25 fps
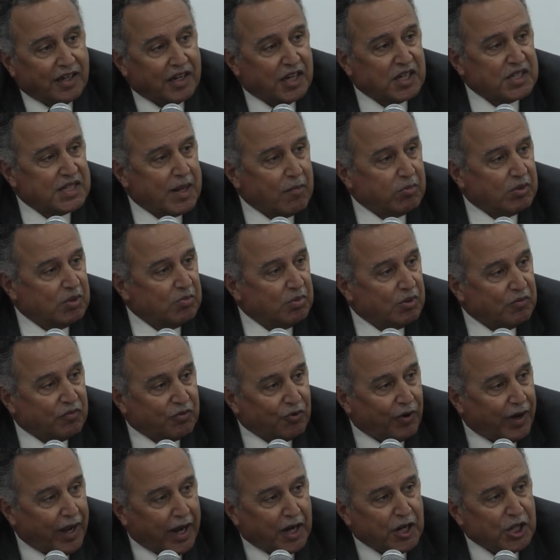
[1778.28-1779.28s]
unacceptable
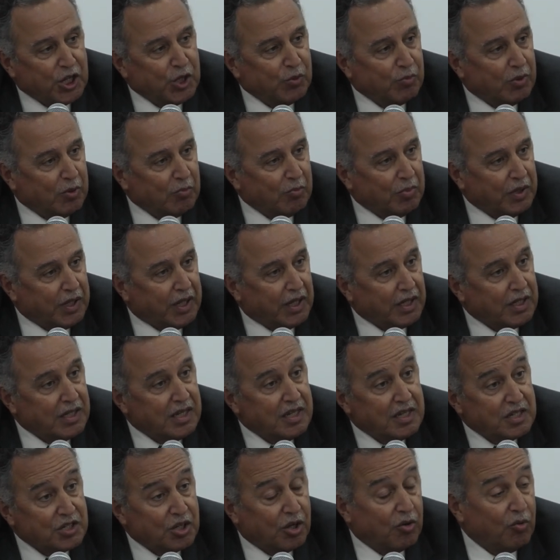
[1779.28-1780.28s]
for any human being.
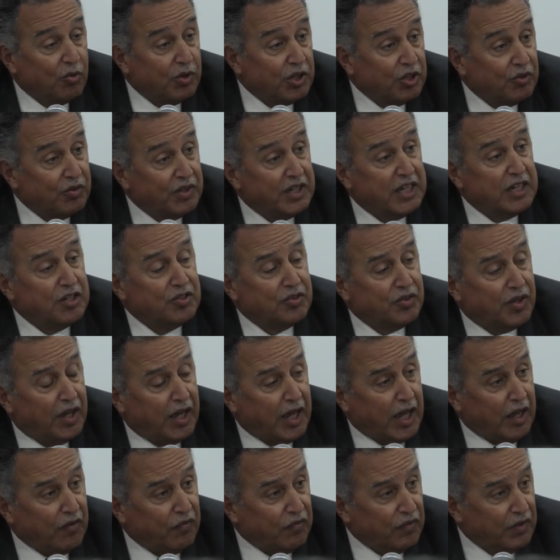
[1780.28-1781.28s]
So you need to
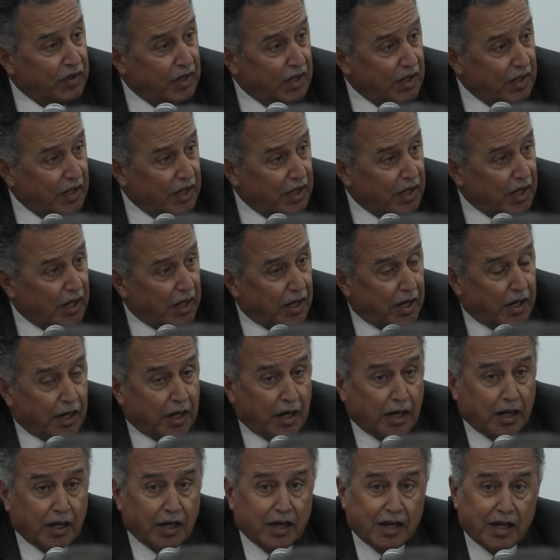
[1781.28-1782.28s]
have
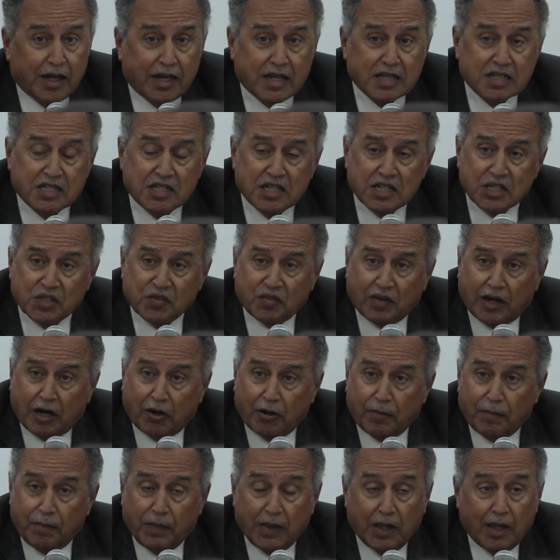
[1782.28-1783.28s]
a
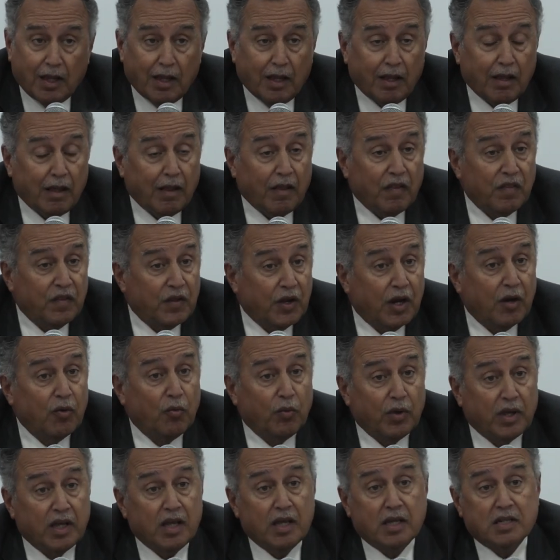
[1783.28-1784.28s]
ceasefire.
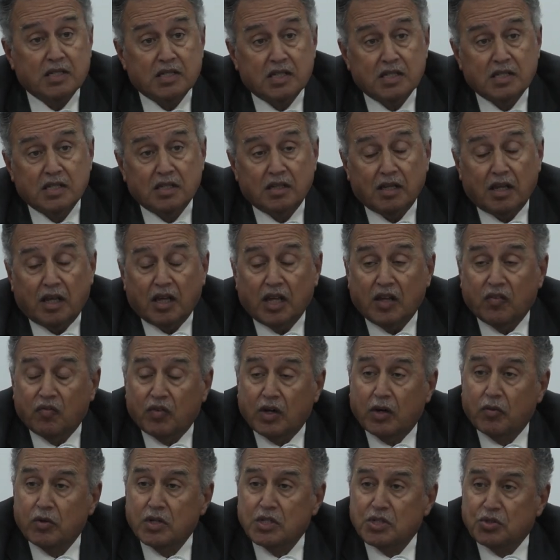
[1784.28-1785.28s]
There is a
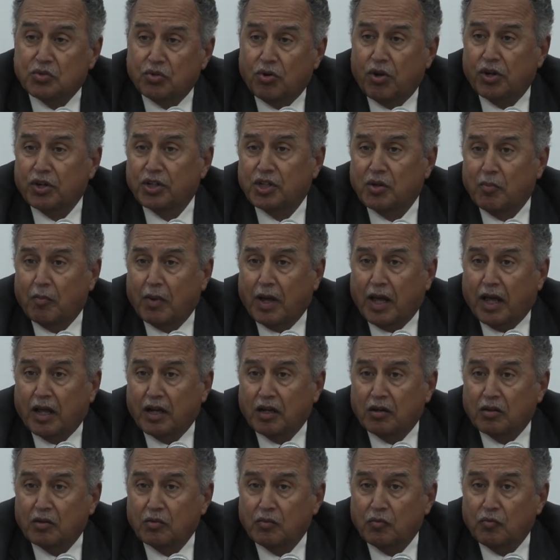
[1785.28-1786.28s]
very strong
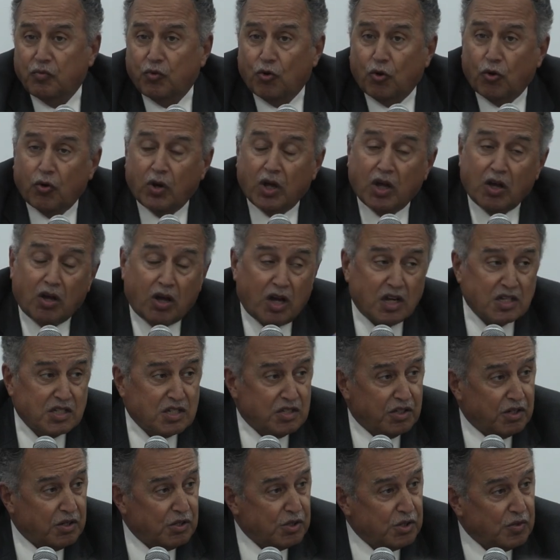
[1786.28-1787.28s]
demand for a
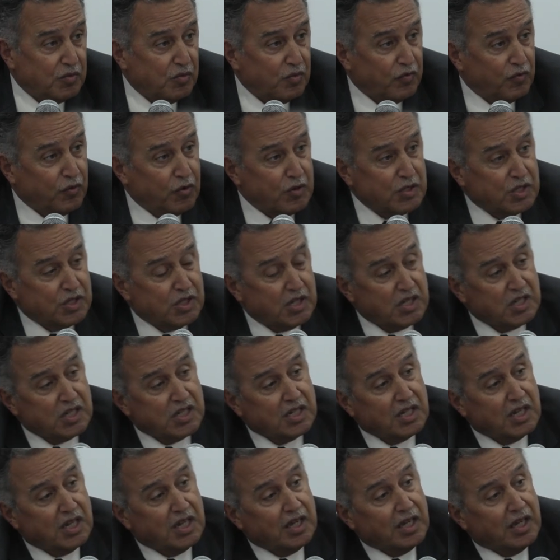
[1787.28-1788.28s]
hostage
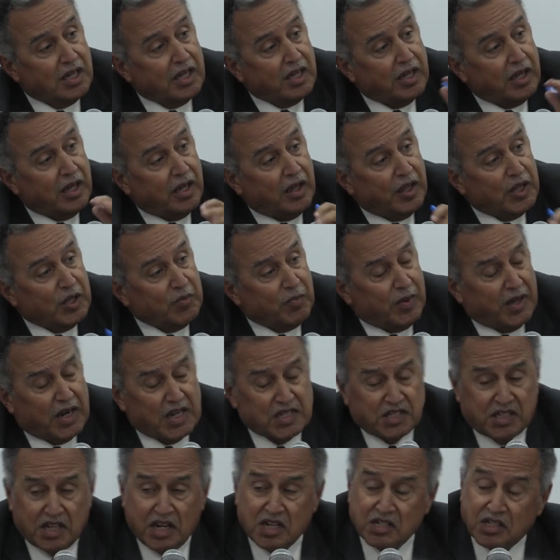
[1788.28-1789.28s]
versus the
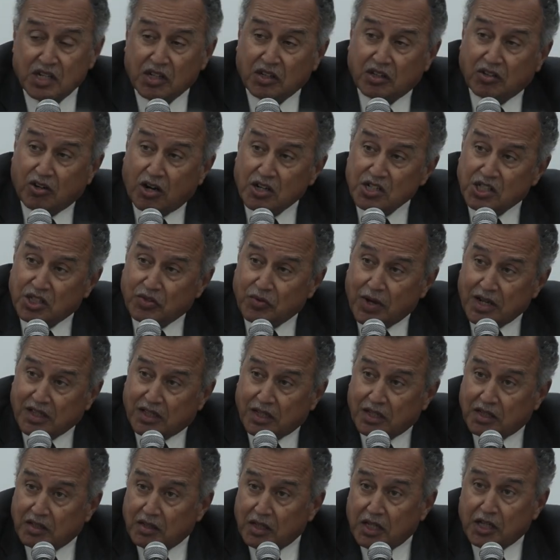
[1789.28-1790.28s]
Palestinians
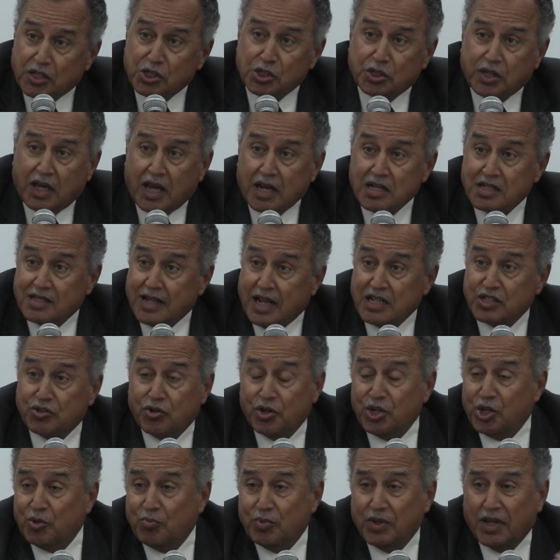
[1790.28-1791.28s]
incarcerated exchange. That's
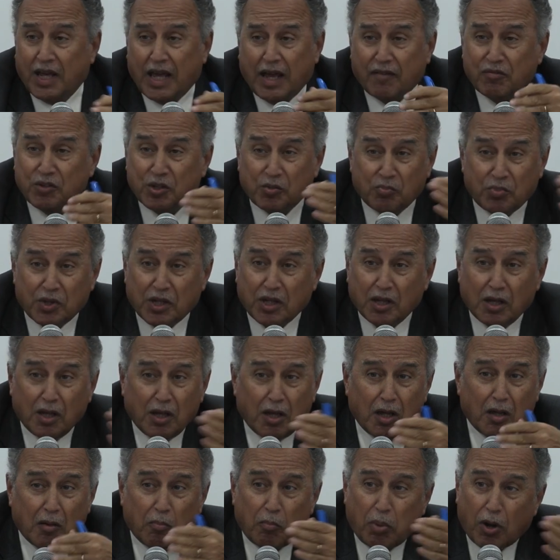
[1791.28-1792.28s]
going to have to be
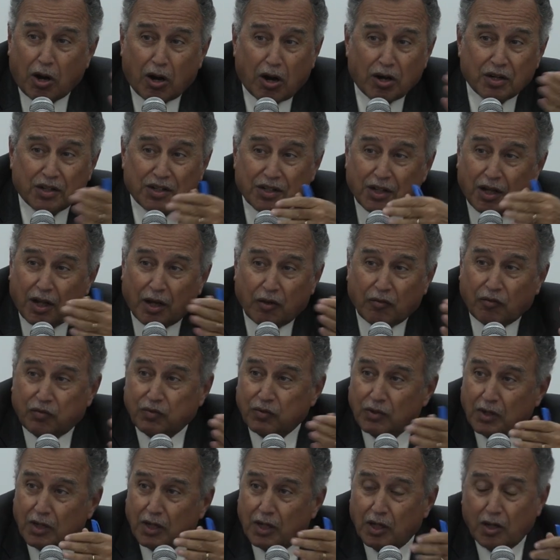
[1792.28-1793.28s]
part
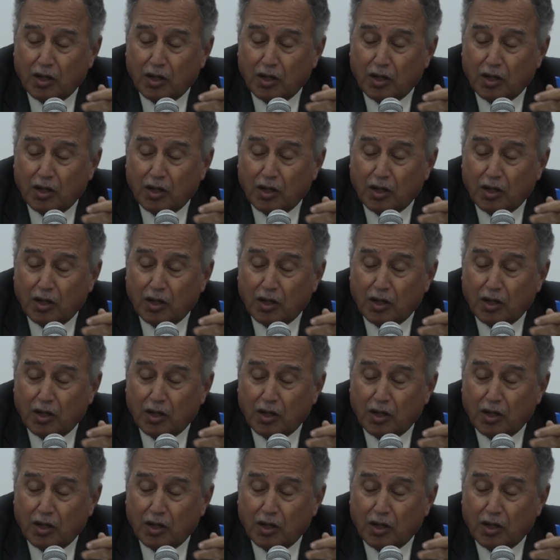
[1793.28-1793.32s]
of